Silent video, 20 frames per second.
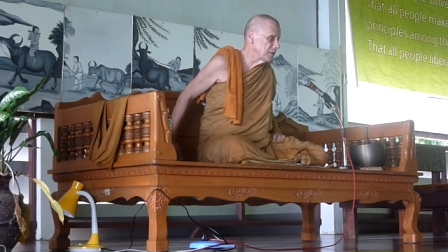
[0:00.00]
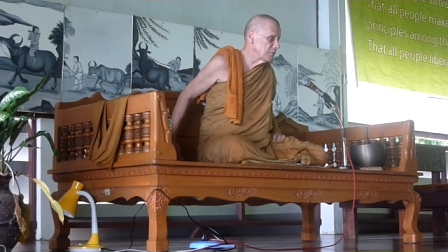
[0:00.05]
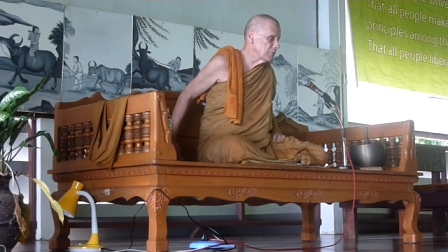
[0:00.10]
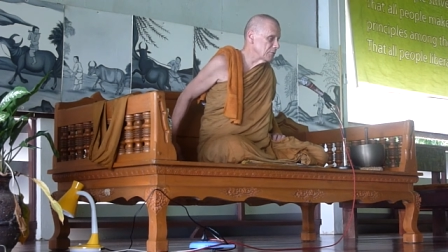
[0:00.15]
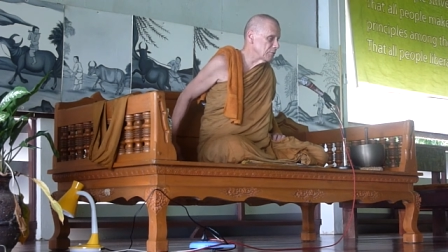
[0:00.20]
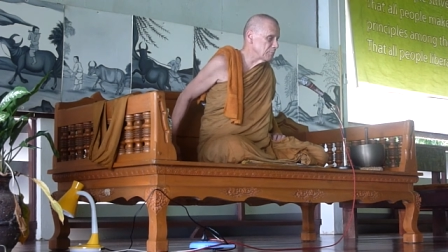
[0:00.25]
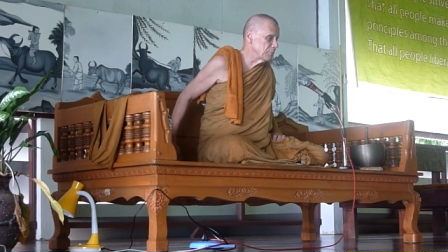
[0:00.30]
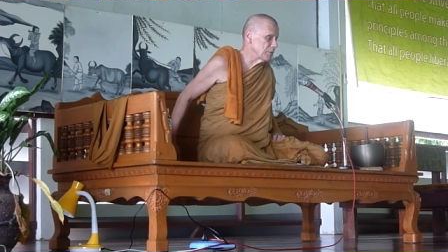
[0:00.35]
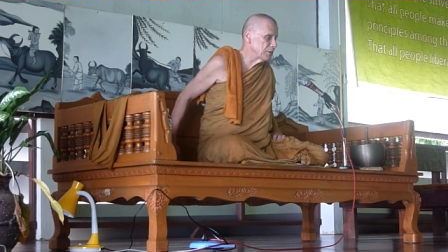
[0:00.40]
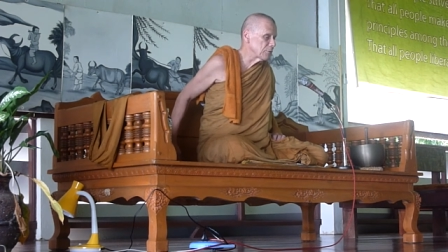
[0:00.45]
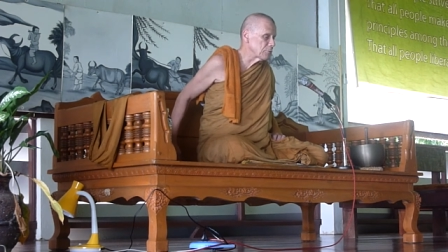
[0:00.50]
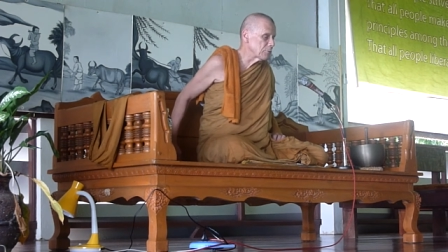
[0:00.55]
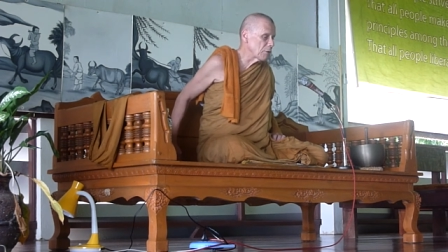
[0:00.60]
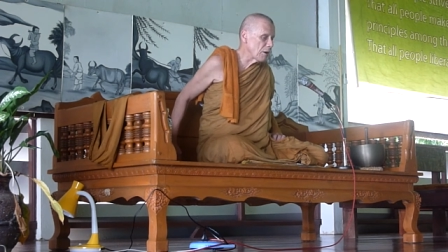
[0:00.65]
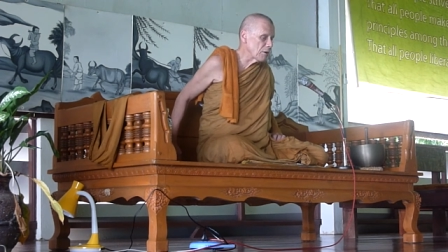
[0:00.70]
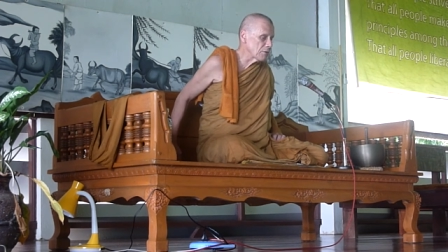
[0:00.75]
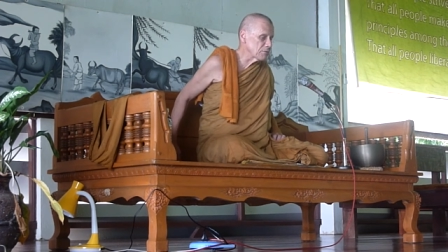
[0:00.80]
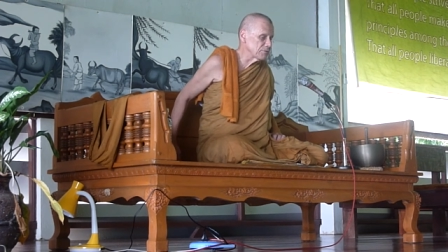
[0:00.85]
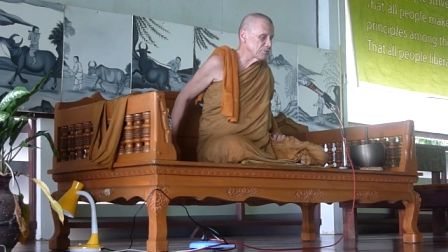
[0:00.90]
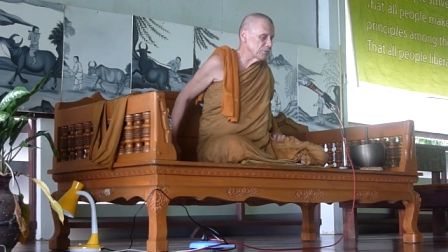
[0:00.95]
would be a
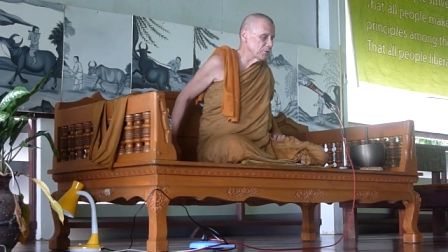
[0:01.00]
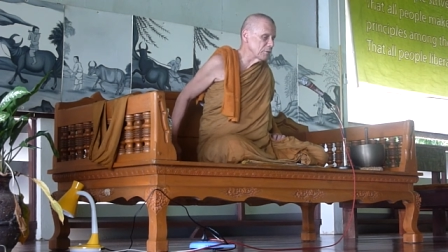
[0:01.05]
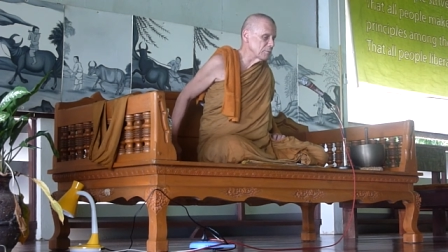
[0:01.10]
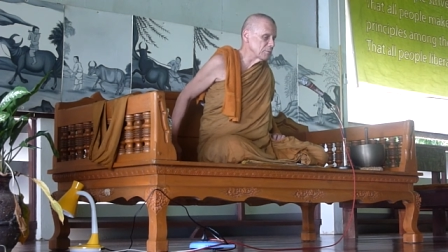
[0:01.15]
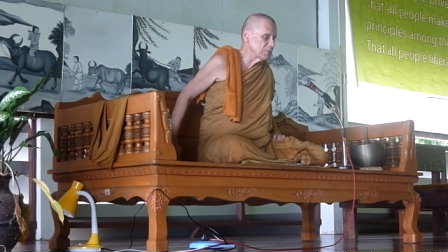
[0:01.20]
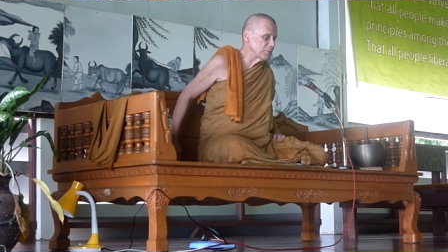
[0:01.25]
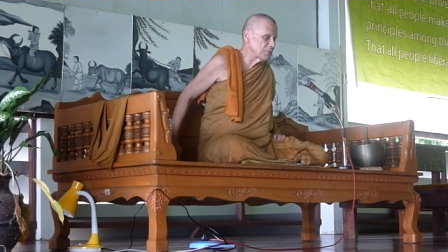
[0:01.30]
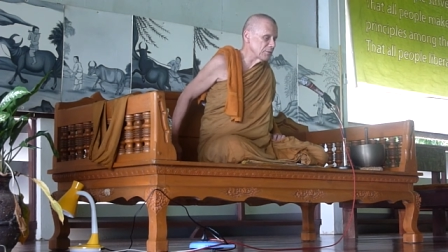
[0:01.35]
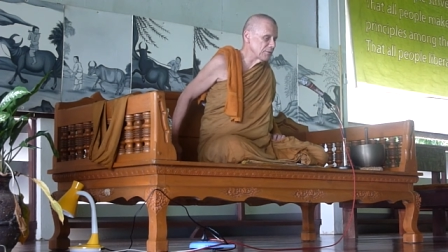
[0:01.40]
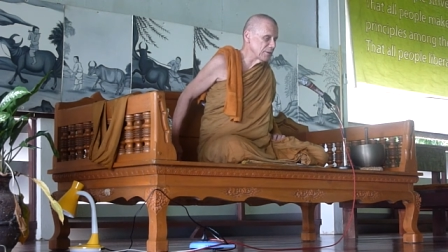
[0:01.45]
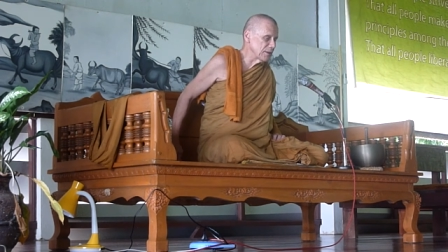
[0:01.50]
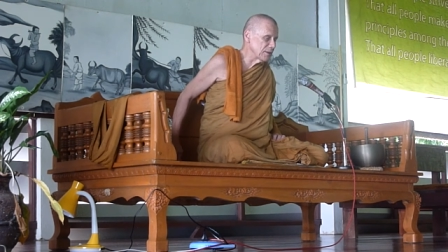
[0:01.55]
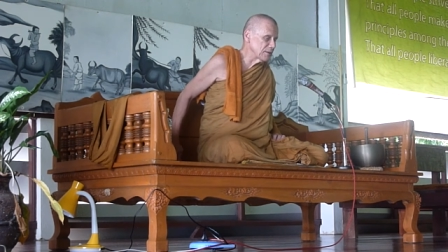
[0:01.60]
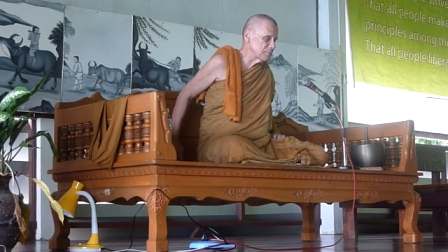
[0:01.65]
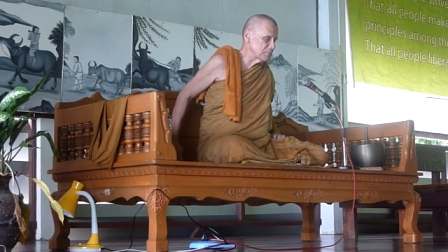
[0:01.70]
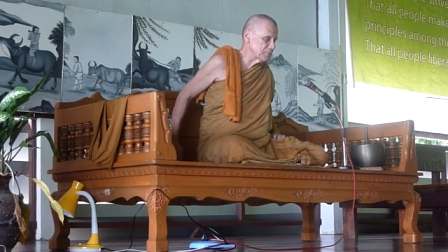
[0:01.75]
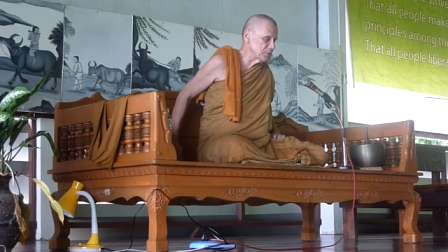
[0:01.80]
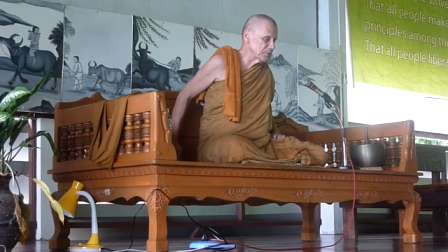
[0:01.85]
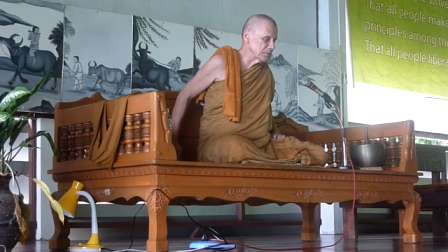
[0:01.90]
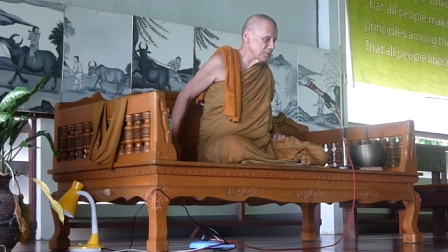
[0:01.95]
wrong form of
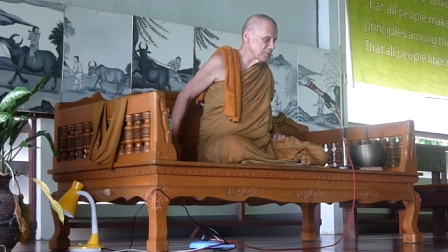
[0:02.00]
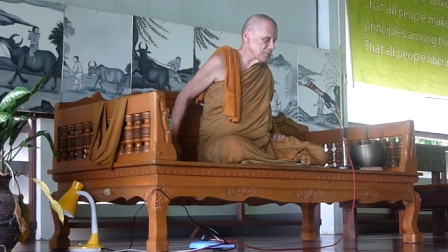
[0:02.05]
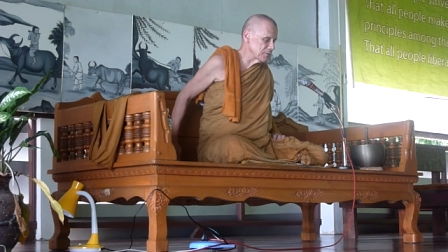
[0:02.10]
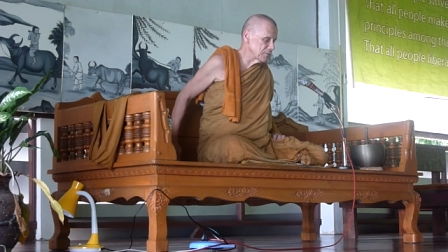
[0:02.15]
development,